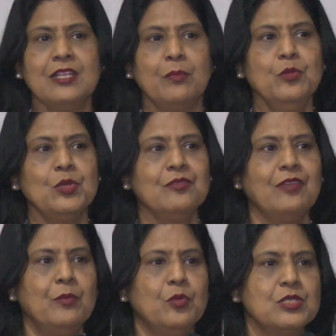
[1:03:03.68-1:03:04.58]
submucous
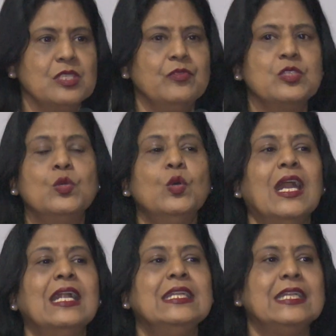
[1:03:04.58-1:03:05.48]
fibrosis which go
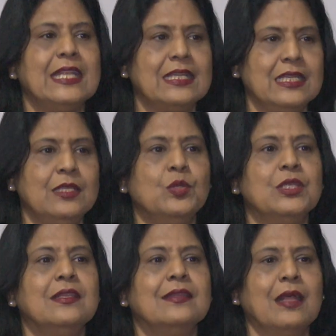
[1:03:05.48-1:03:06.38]
undetected
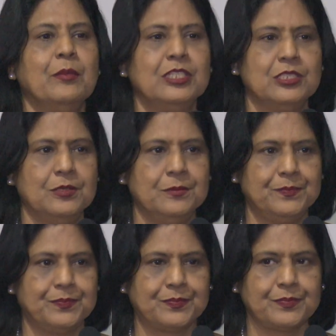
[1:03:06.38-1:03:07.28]
during the examination.
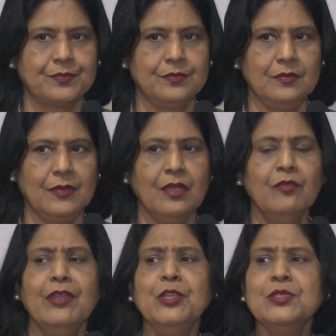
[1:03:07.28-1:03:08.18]

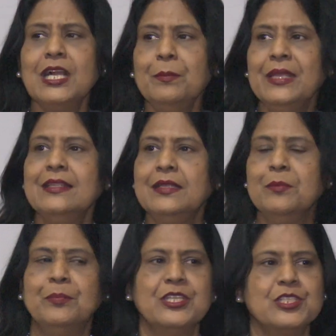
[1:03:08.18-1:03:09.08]
When you start making
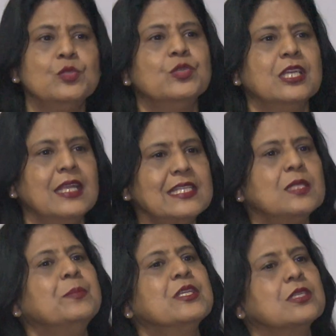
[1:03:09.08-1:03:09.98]
the impression, you
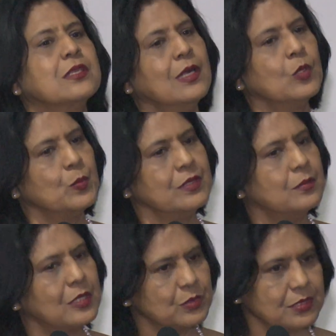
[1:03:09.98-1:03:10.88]
realize the patient can't open the
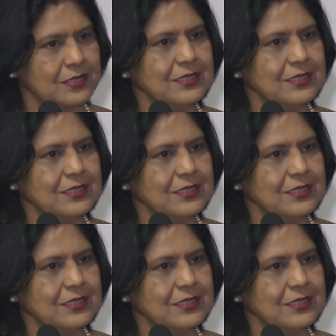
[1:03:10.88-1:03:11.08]
mouth.